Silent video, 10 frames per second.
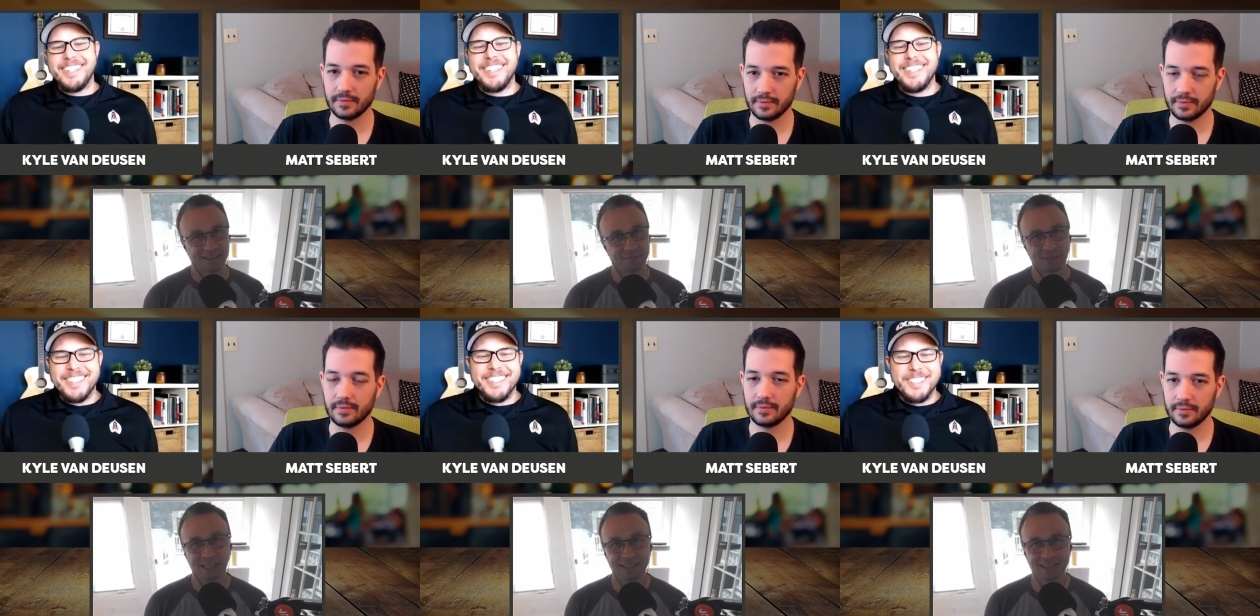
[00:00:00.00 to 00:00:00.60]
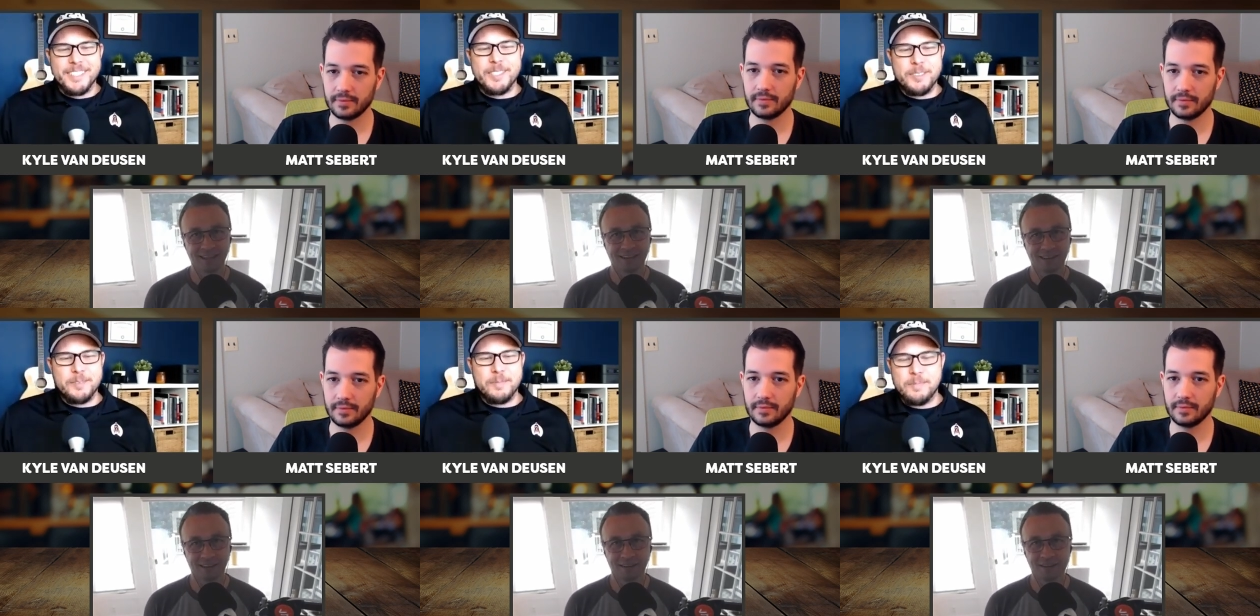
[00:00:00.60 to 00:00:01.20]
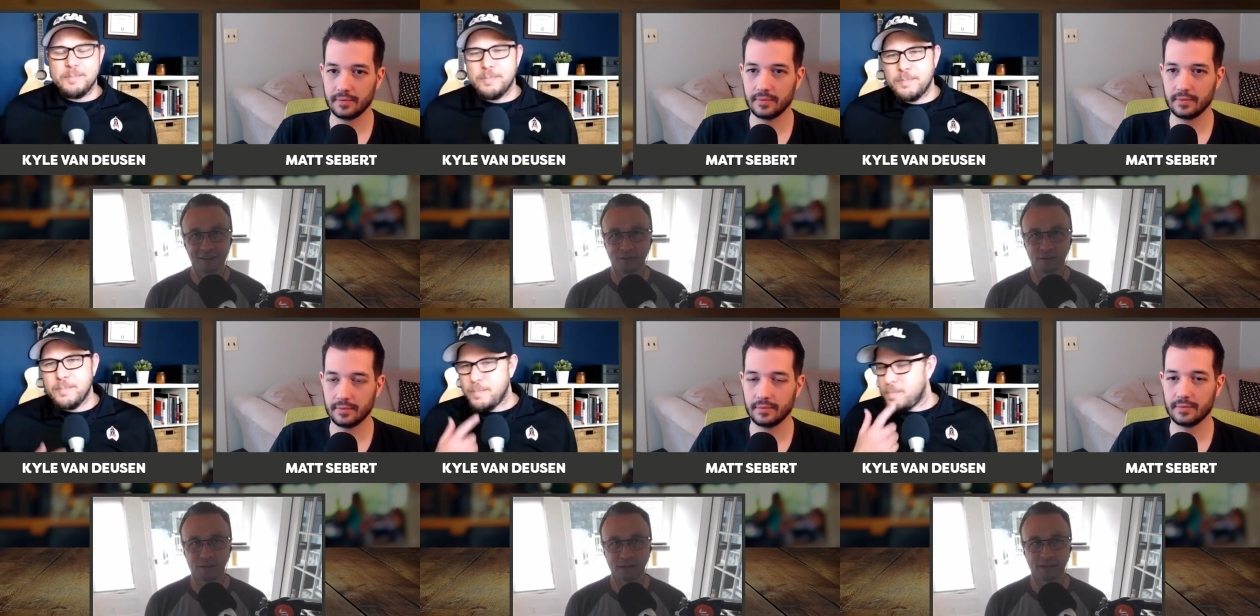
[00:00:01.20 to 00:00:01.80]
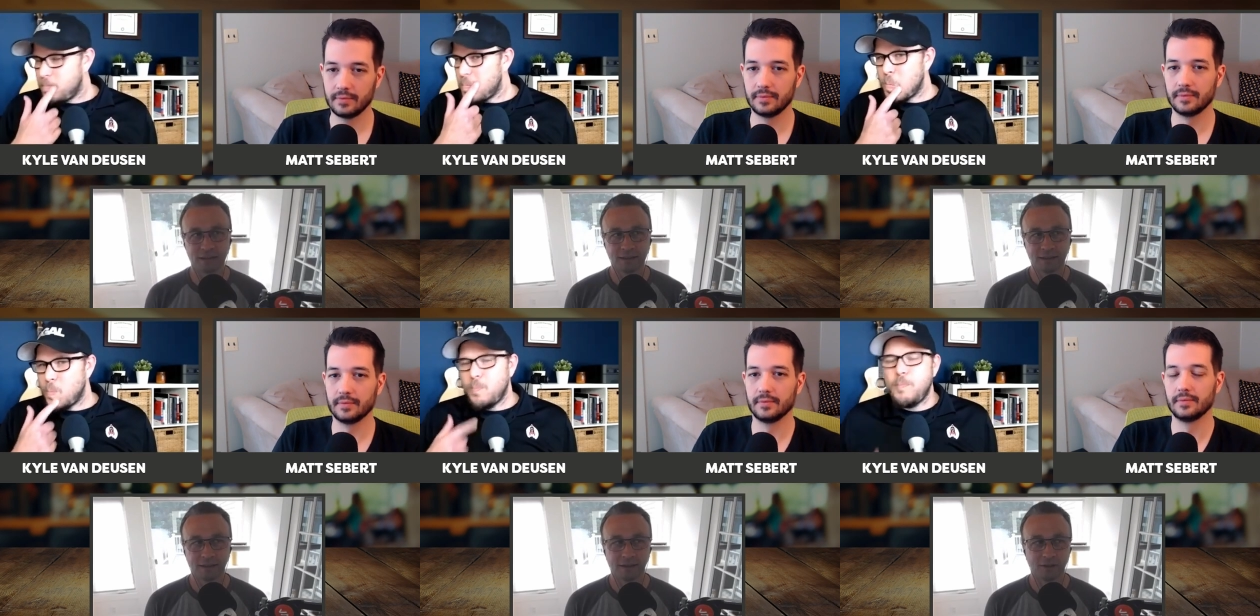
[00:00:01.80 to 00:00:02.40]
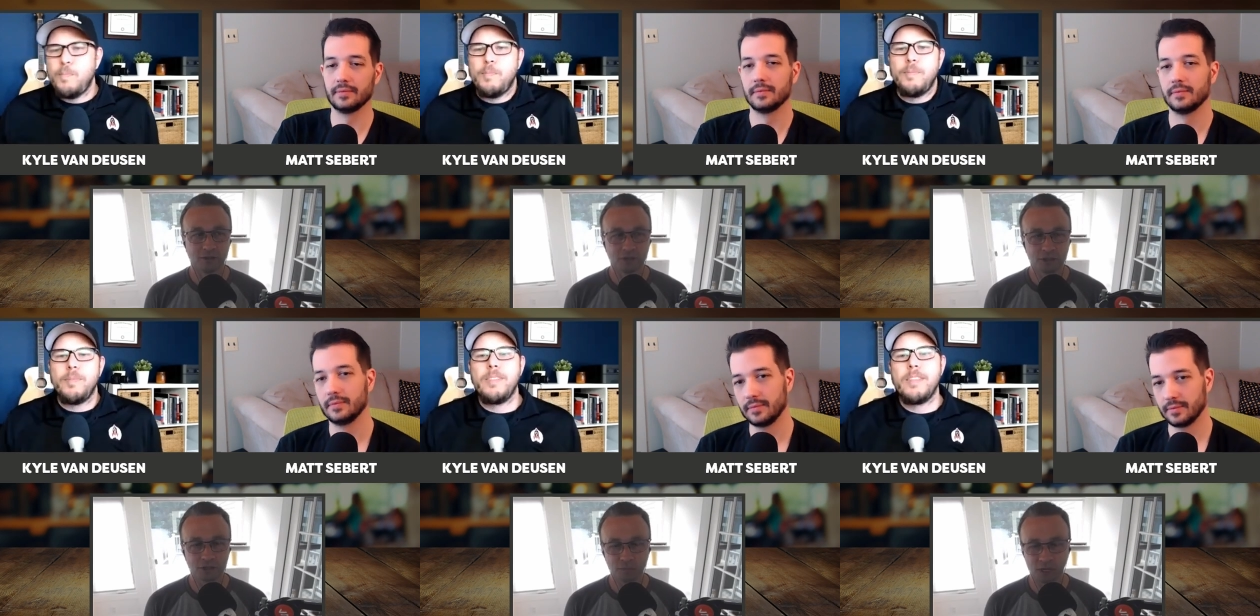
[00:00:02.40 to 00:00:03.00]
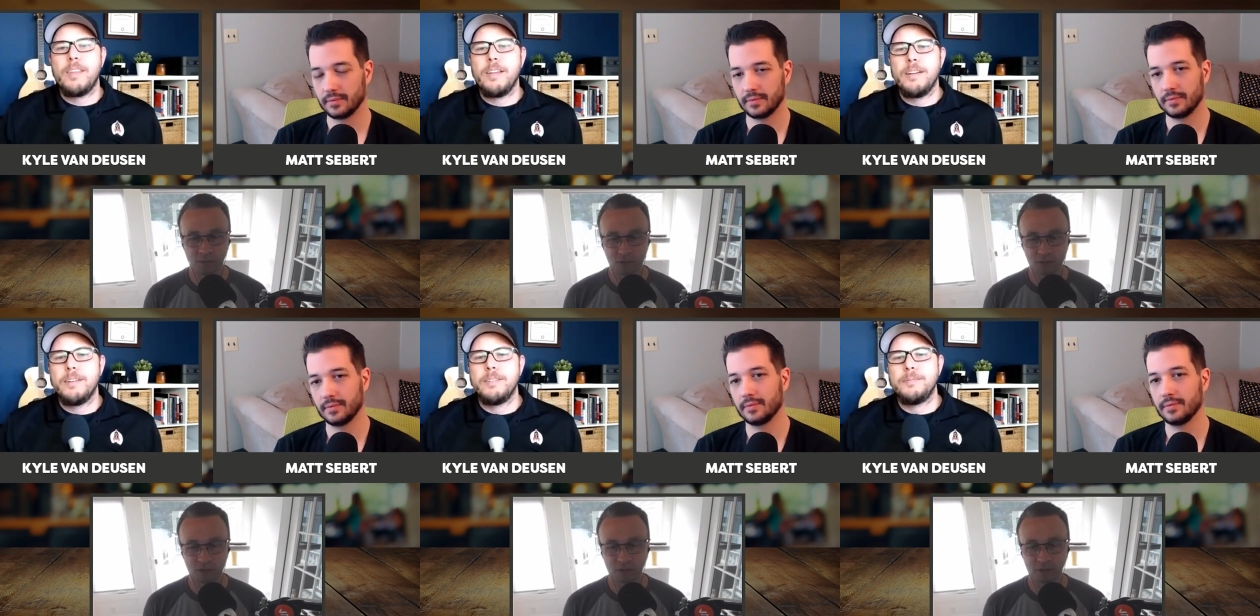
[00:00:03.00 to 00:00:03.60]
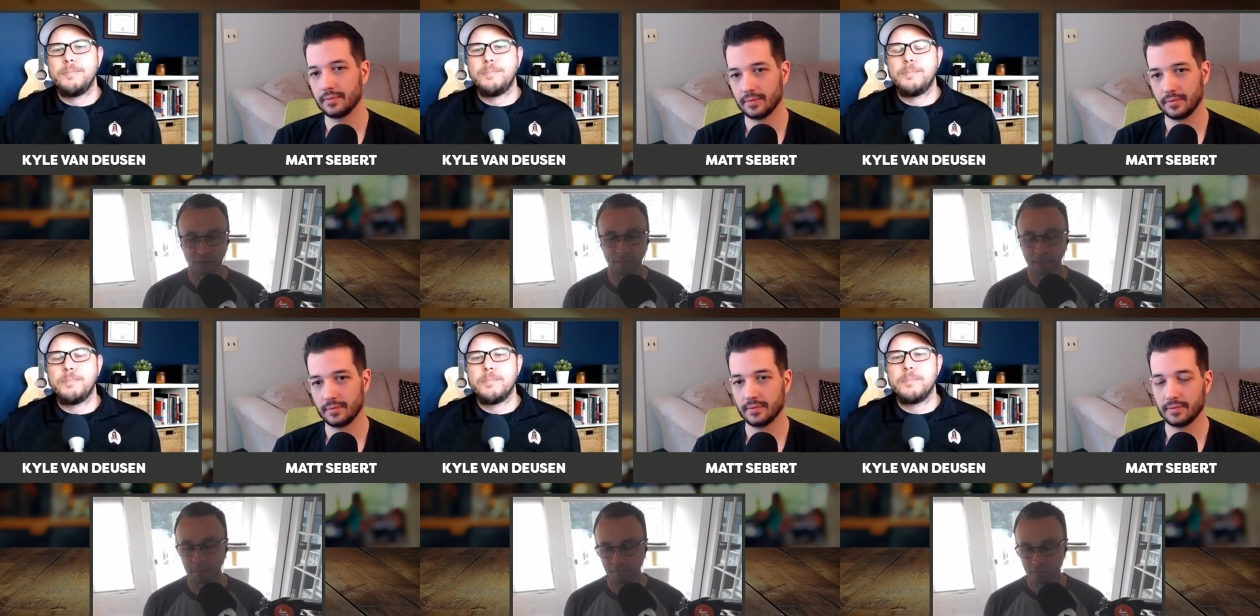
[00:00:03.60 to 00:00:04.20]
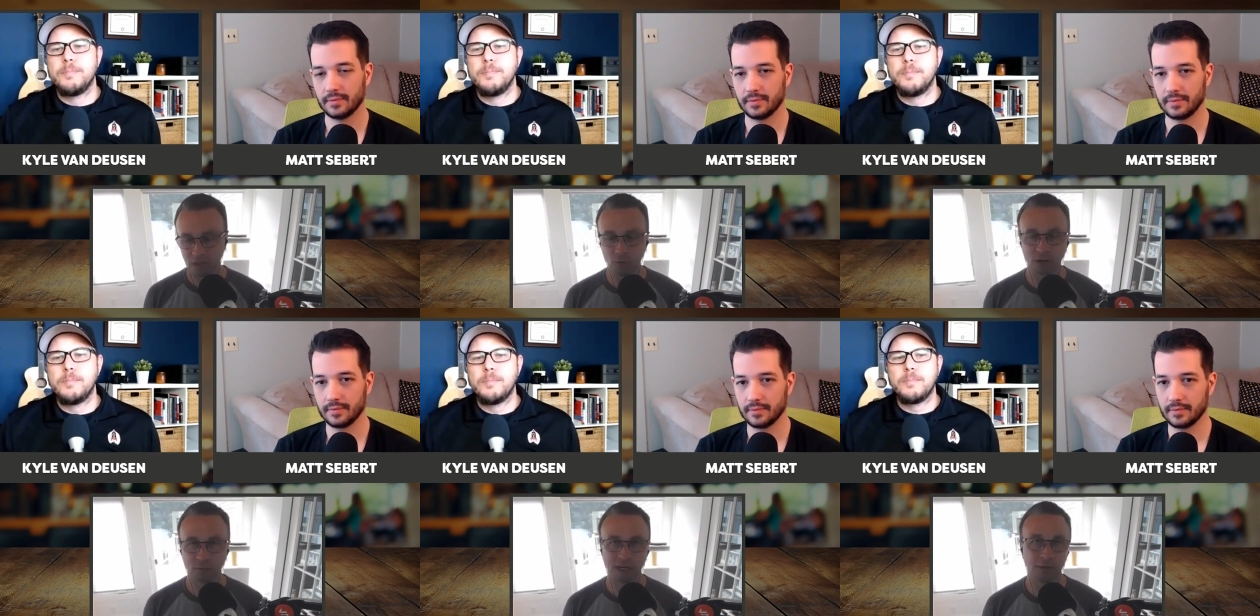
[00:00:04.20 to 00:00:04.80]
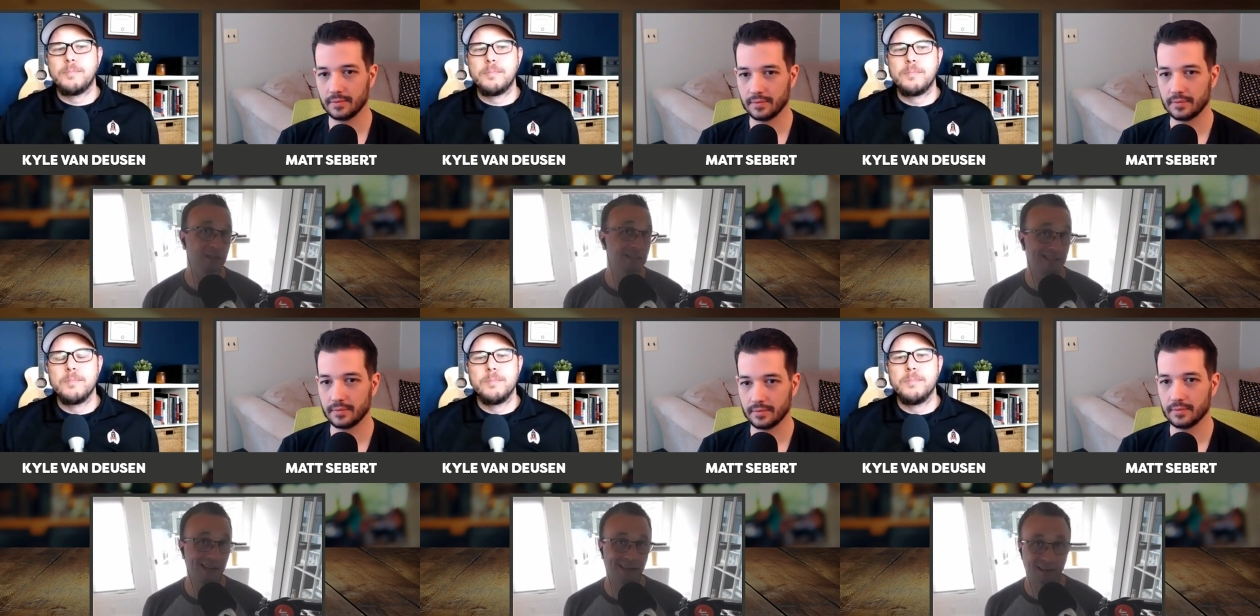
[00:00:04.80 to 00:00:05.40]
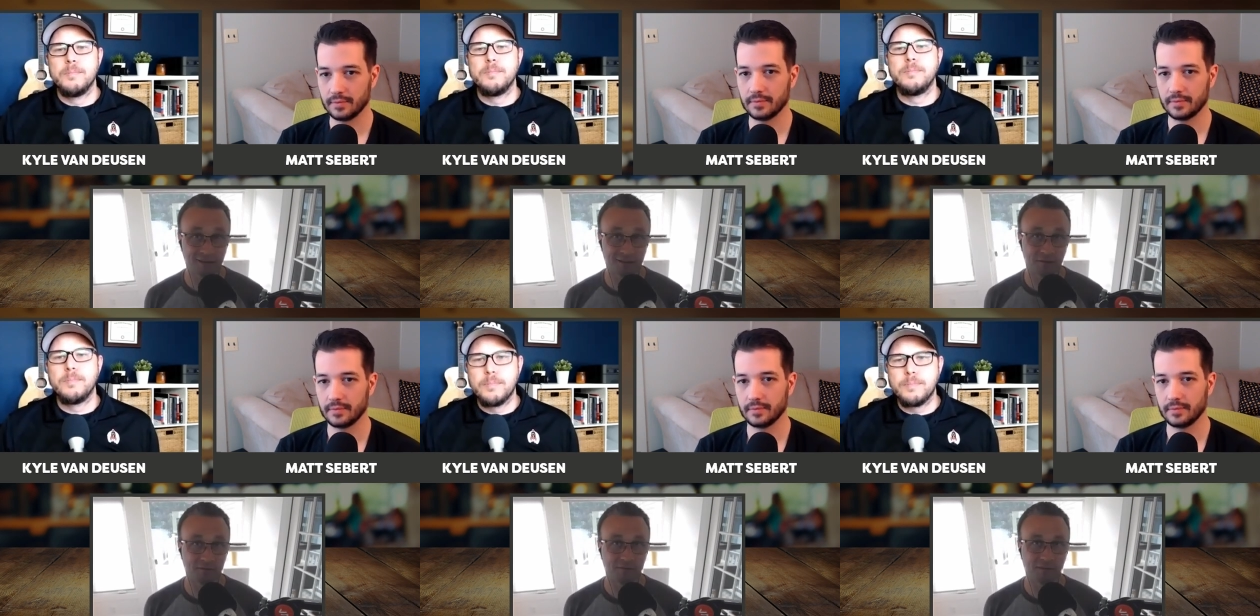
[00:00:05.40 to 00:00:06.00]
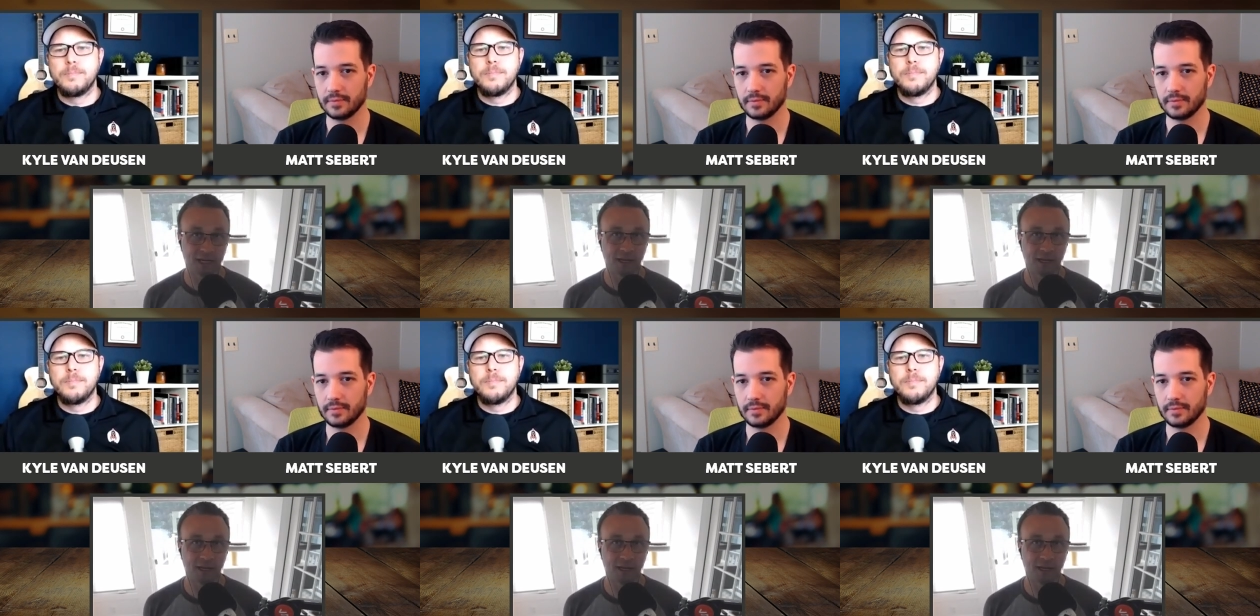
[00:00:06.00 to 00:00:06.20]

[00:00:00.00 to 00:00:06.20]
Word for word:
Speaker 1: I mean, that's the other thing too, is like, you know, just to be able to, you want to be able to stand out too, right?